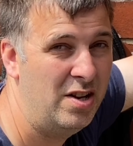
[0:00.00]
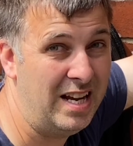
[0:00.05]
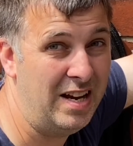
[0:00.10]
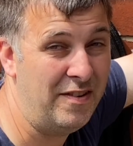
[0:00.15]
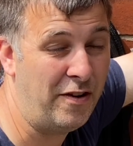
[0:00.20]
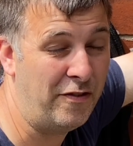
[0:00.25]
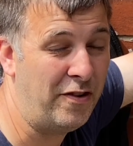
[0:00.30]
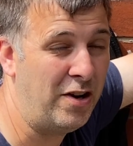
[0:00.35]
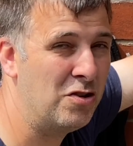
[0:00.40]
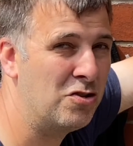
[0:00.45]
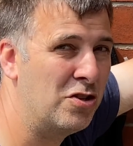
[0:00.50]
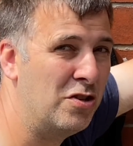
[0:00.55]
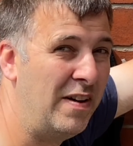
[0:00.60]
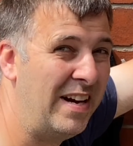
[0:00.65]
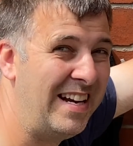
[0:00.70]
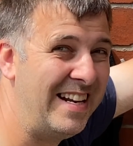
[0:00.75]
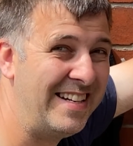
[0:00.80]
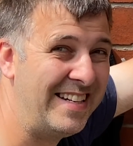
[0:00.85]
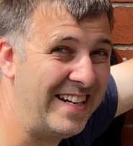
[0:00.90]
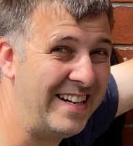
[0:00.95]
If I thought it was going to
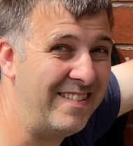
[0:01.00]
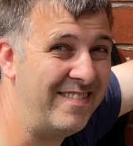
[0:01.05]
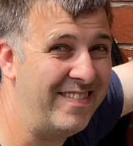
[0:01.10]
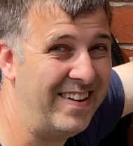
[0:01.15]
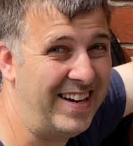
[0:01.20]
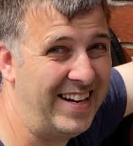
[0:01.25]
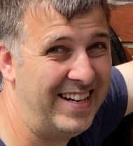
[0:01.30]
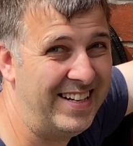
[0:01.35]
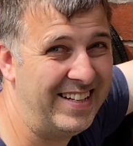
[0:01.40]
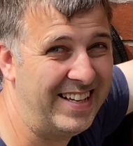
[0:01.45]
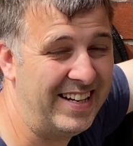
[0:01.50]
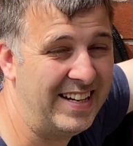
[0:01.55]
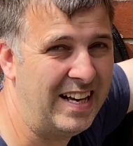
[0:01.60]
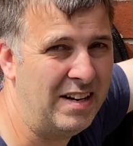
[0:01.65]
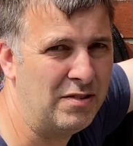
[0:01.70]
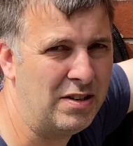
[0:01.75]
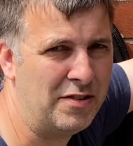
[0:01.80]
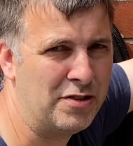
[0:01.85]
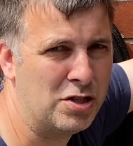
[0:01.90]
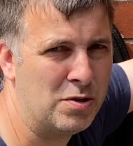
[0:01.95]
rain and it didn't rain, then I
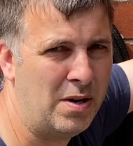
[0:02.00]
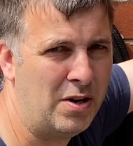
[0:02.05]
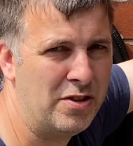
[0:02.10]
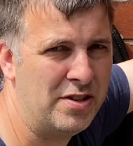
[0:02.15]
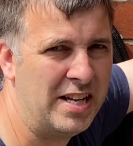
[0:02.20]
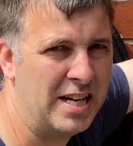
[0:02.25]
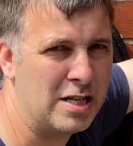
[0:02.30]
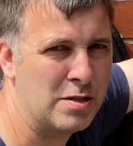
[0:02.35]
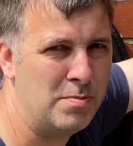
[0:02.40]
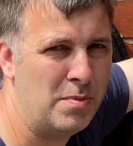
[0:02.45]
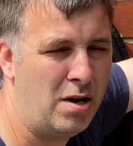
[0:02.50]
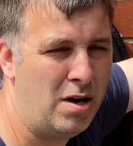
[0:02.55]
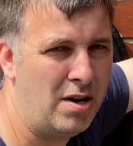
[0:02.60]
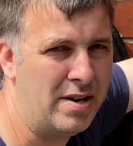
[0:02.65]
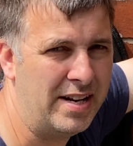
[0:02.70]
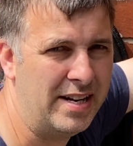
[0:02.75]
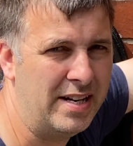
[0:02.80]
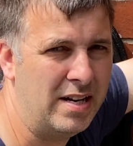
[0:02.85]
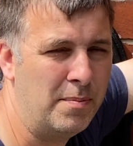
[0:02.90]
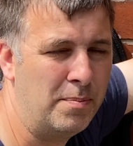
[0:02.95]
would have to go out the next
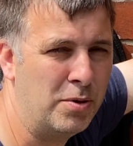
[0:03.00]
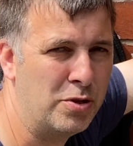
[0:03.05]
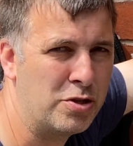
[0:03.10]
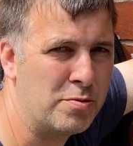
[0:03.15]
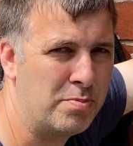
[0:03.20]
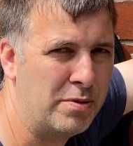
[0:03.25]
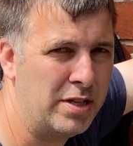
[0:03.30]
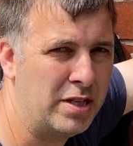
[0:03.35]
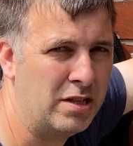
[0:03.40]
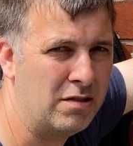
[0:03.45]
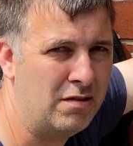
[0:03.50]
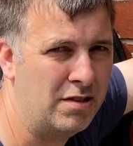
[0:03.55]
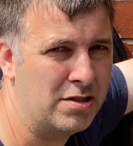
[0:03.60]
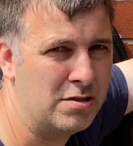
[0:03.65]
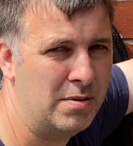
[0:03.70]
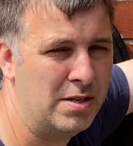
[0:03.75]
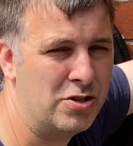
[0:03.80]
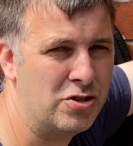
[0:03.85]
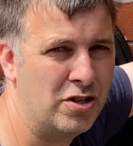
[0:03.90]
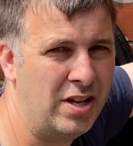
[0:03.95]
morning and put the sprinkler on
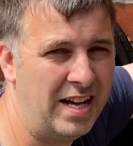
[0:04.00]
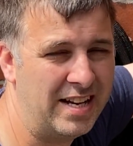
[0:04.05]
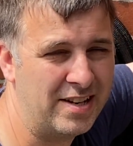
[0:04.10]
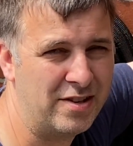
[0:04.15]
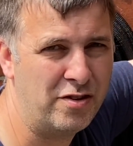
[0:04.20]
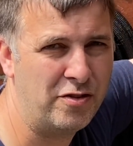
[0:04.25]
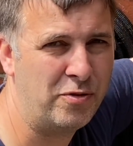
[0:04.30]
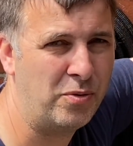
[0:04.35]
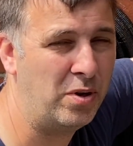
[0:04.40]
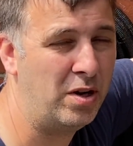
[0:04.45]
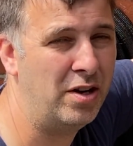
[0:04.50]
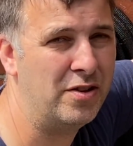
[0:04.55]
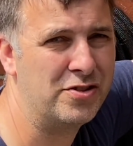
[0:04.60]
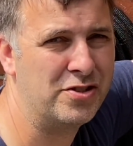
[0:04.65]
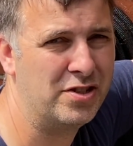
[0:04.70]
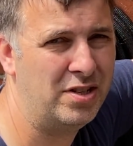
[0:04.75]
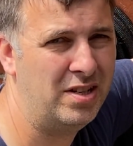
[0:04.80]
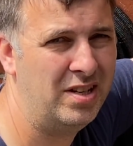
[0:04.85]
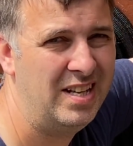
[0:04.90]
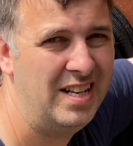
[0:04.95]
to make sure that I had enough
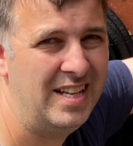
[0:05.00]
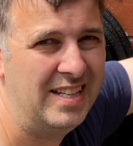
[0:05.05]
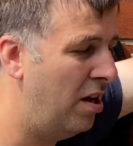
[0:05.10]
water.